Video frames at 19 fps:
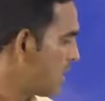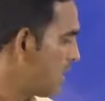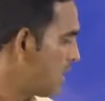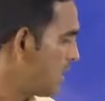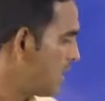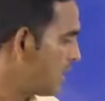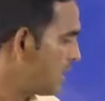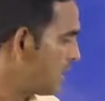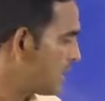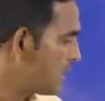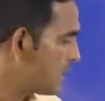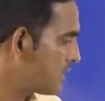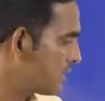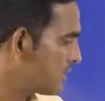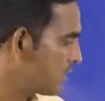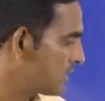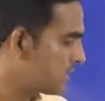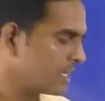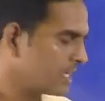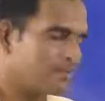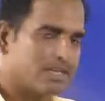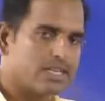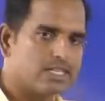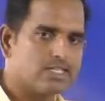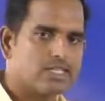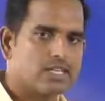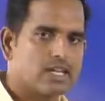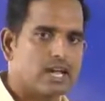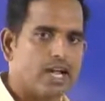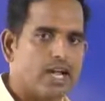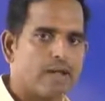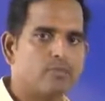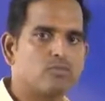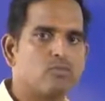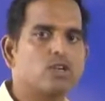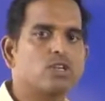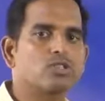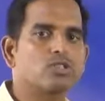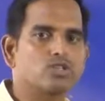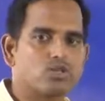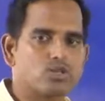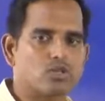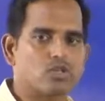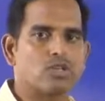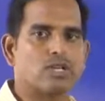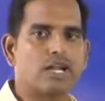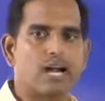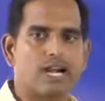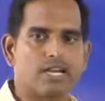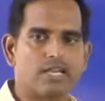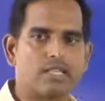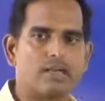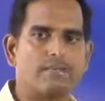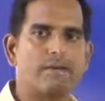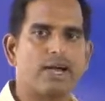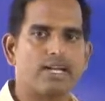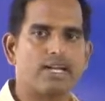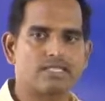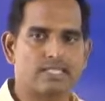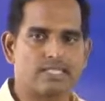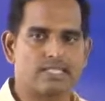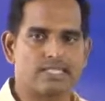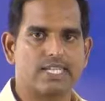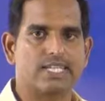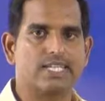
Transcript: and 30 means I am going to store at the max